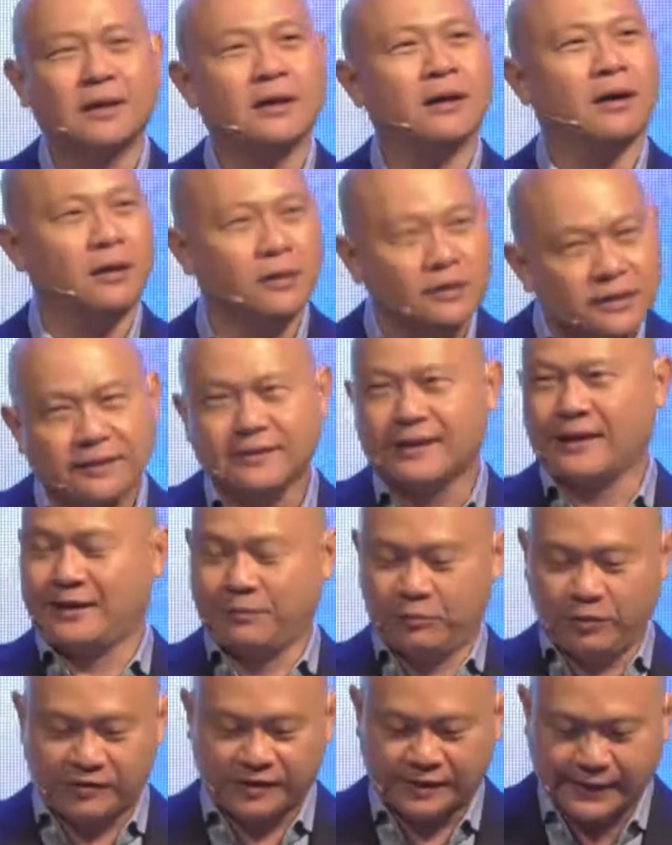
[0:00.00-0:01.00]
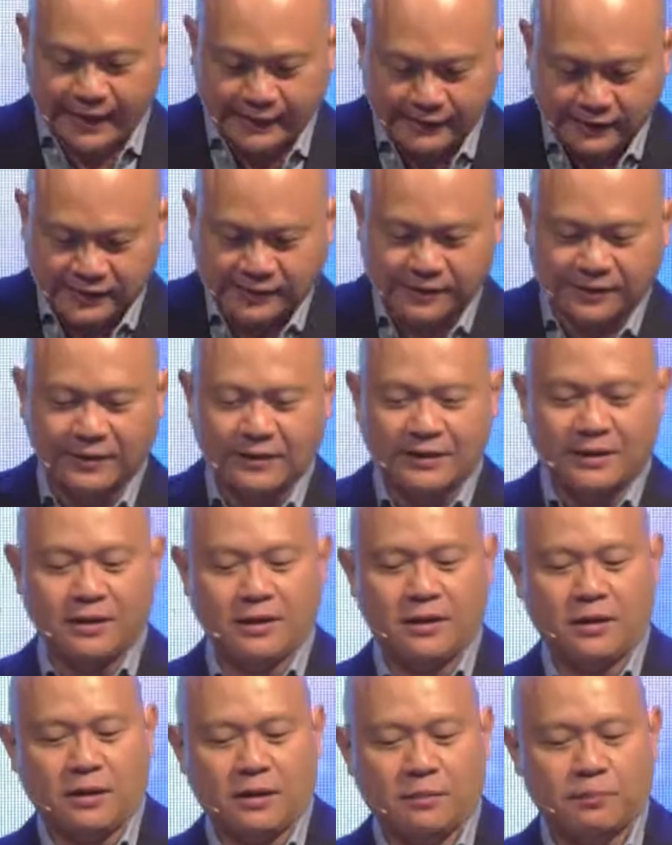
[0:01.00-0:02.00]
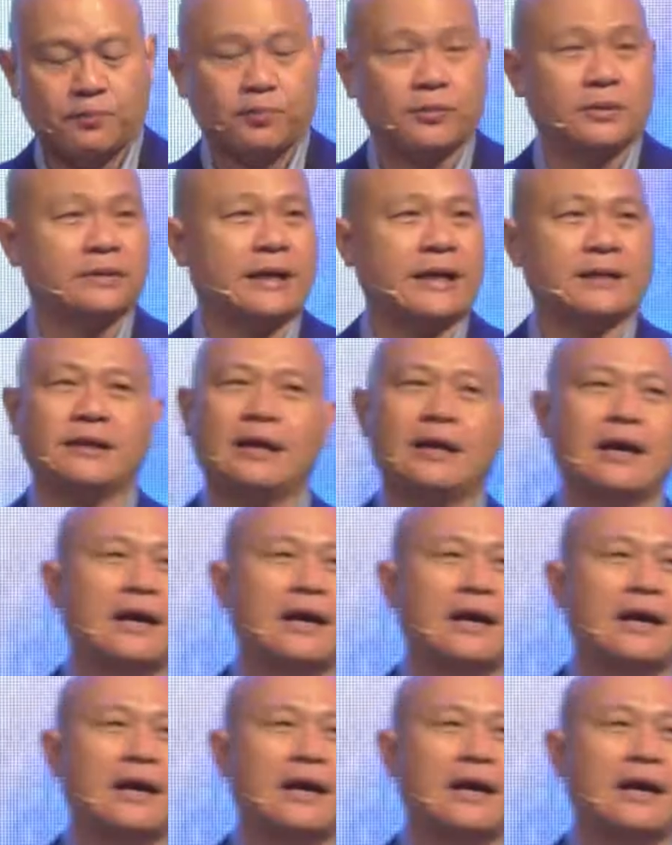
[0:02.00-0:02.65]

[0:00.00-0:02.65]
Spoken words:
all the time with sex, that they are